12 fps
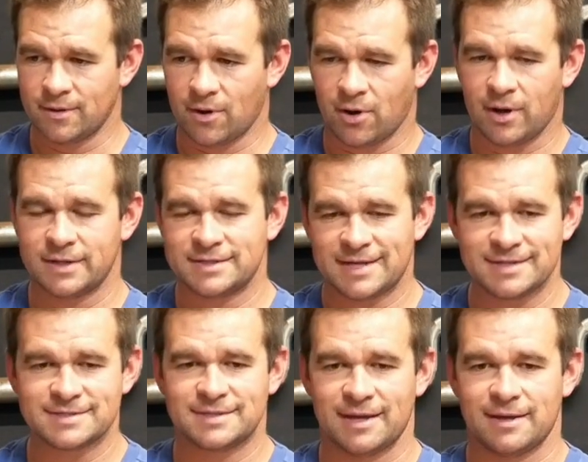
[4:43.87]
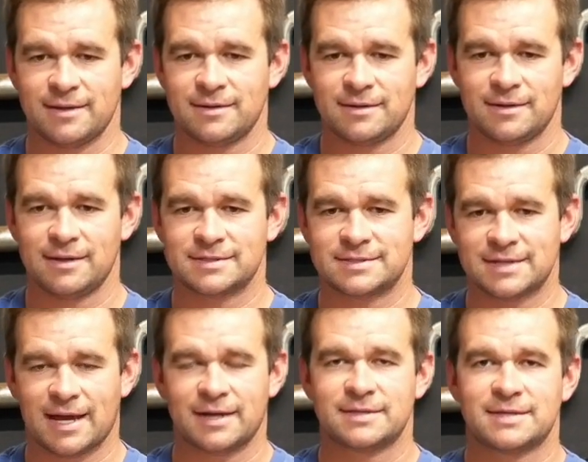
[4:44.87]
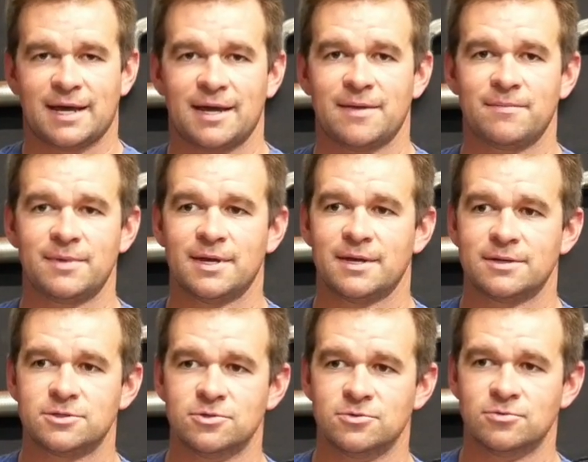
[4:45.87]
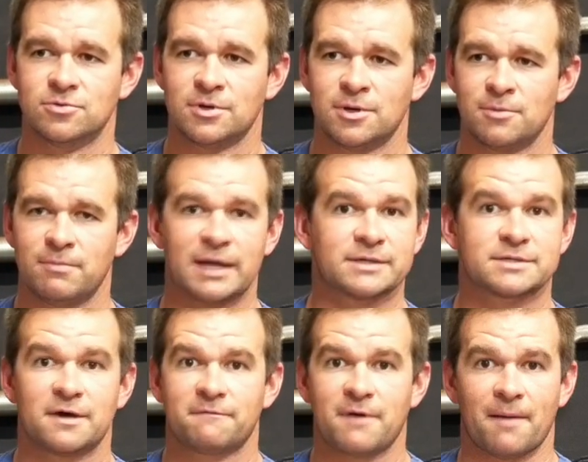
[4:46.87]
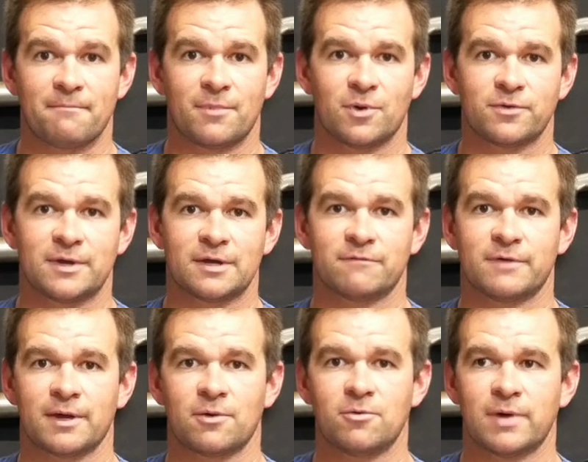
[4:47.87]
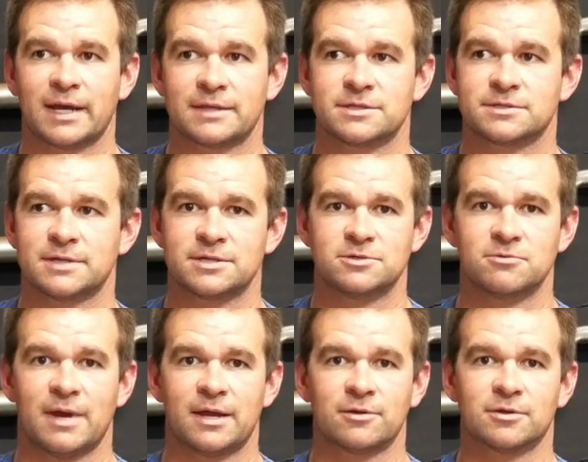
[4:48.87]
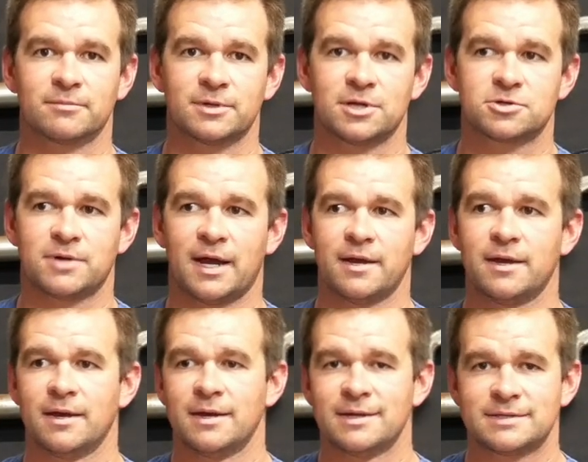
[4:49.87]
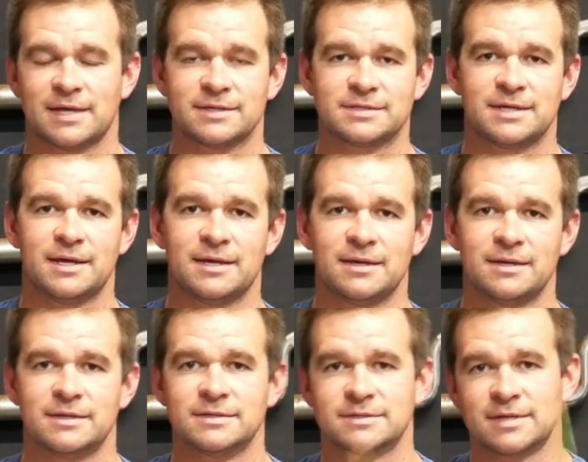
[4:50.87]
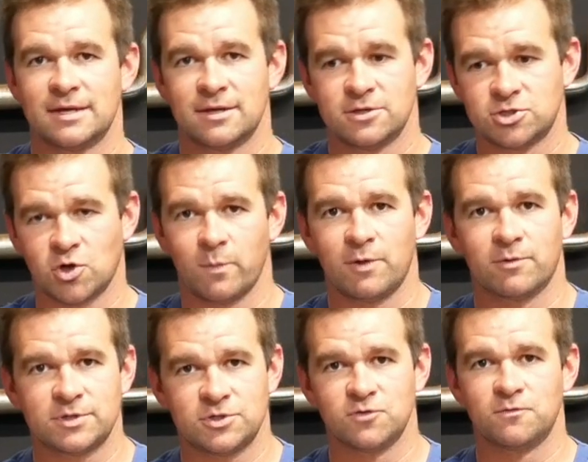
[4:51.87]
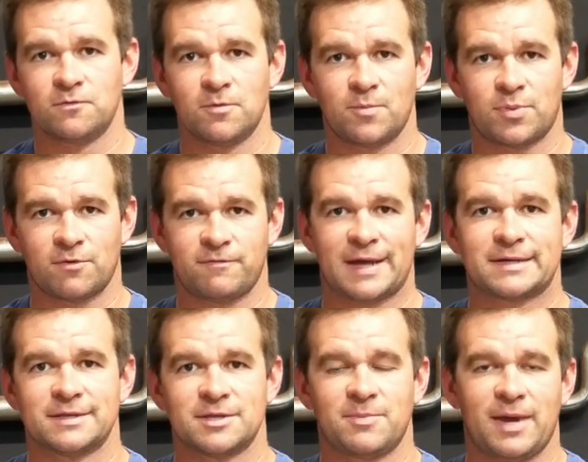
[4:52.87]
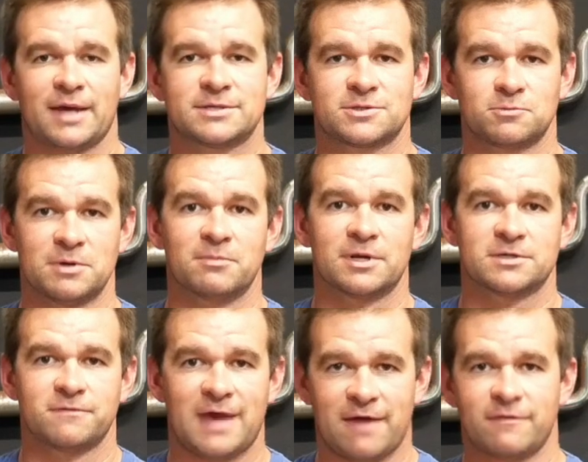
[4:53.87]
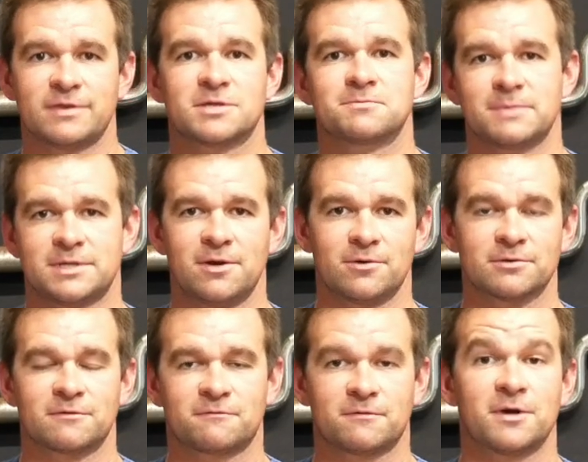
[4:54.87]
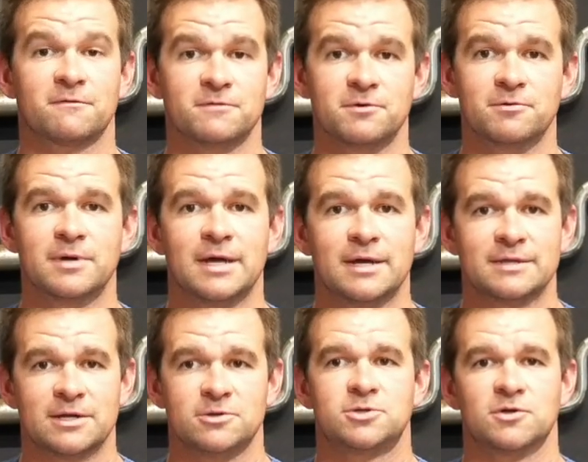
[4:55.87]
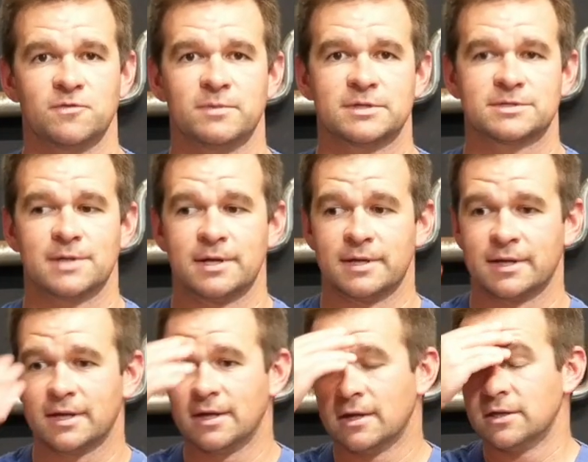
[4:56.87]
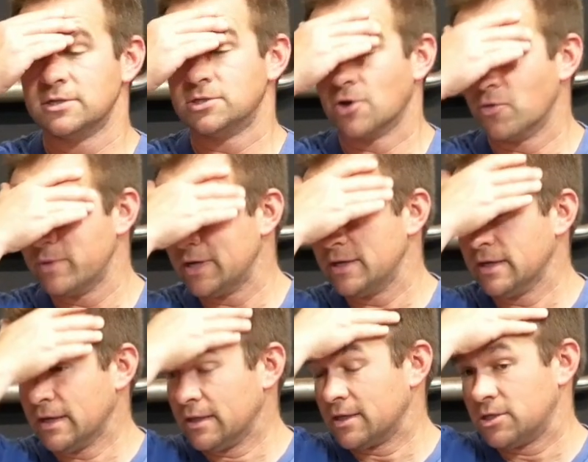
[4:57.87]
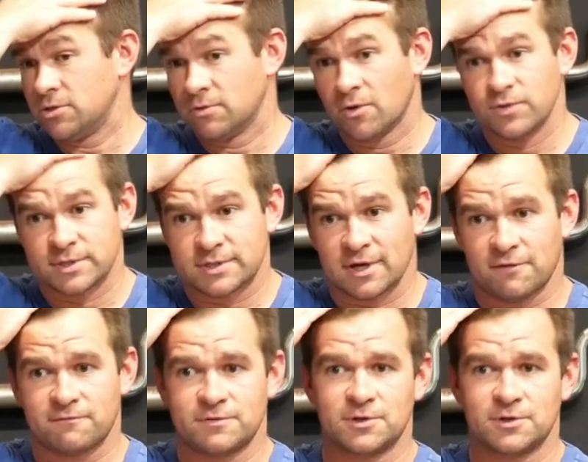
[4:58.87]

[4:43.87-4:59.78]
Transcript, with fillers: On test day, it's not a time to make stuff up or think of I got this nice new angle I'm going to try. Test day is show me what you've perfected in the past 3 months of having this material in front of you that you should have been studying. Show me that you know this stuff.